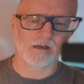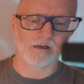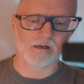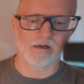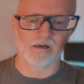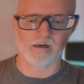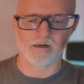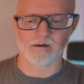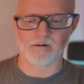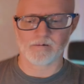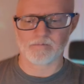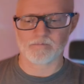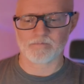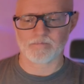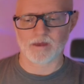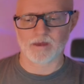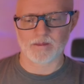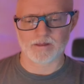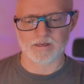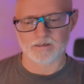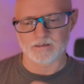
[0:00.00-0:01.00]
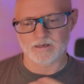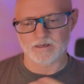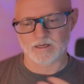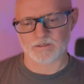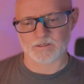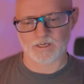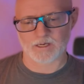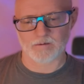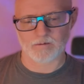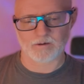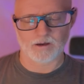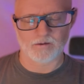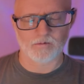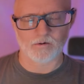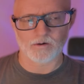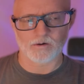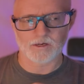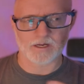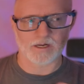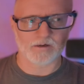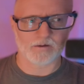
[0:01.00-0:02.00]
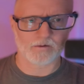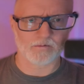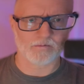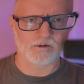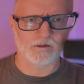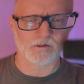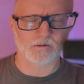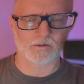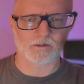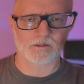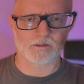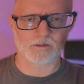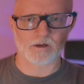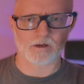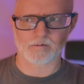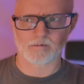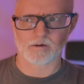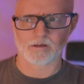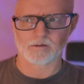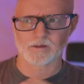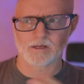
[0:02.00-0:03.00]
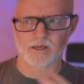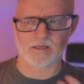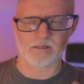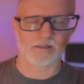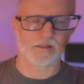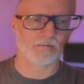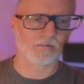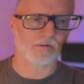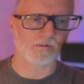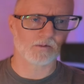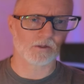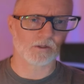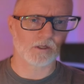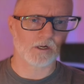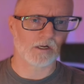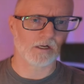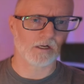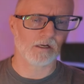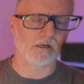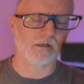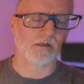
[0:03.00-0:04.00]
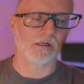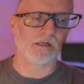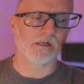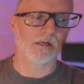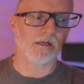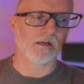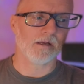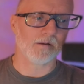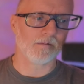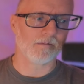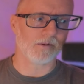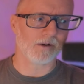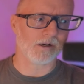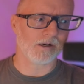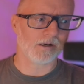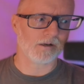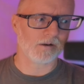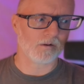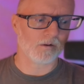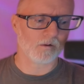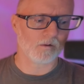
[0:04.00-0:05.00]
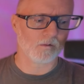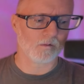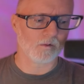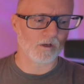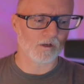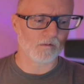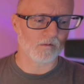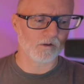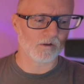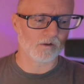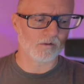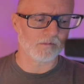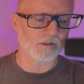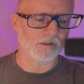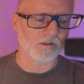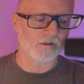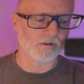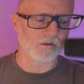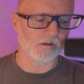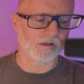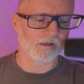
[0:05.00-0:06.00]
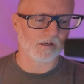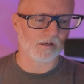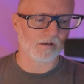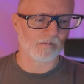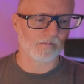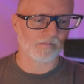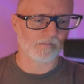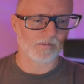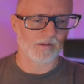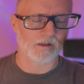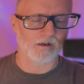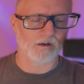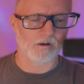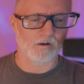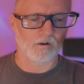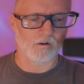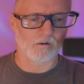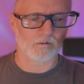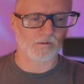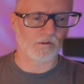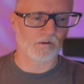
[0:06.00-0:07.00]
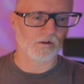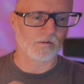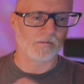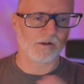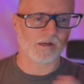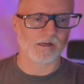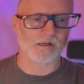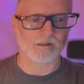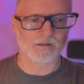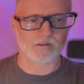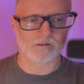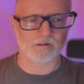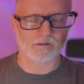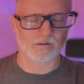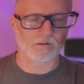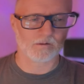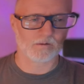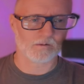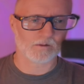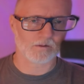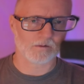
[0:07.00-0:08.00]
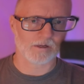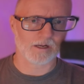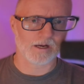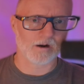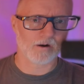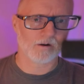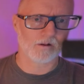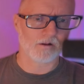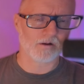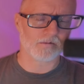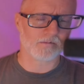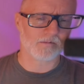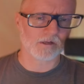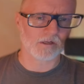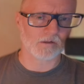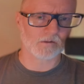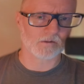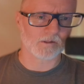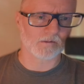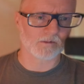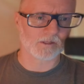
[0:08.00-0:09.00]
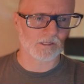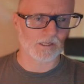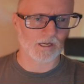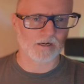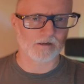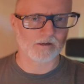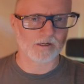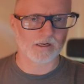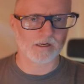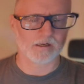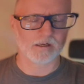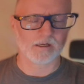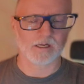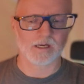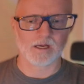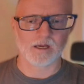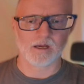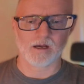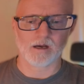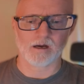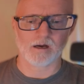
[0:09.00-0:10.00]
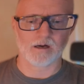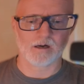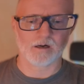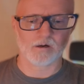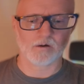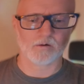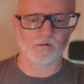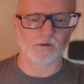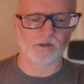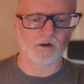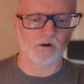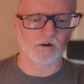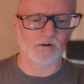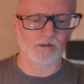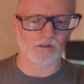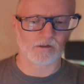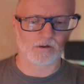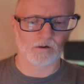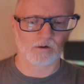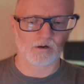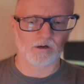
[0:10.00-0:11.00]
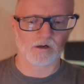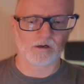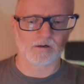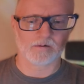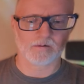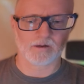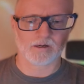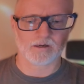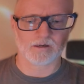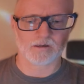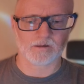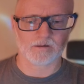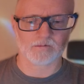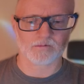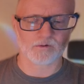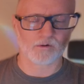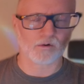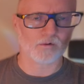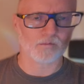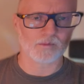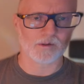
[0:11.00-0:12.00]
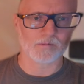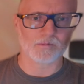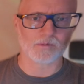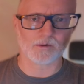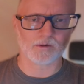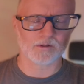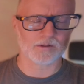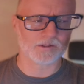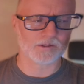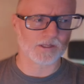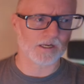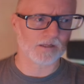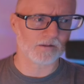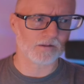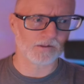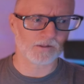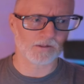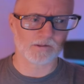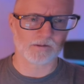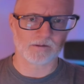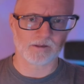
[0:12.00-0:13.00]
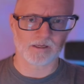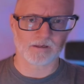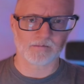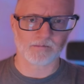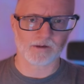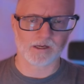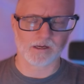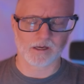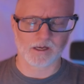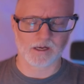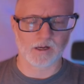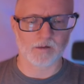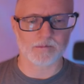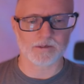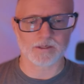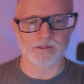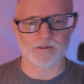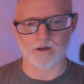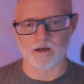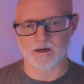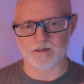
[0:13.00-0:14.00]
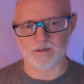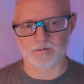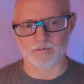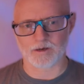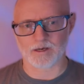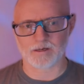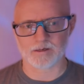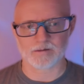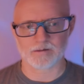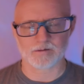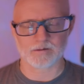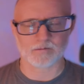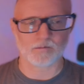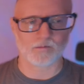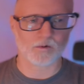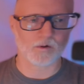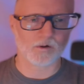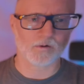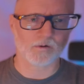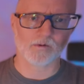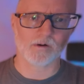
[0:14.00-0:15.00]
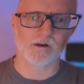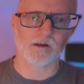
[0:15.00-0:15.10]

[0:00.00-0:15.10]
Um, I think next time I've already got other videos that talk about the eight limbs of Ashtanga, but we will be doing you know 30 minute to, to an hour long videos every Saturday uh, regarding yoga uh, for old people and cyclists like me, and I'll be talking about it more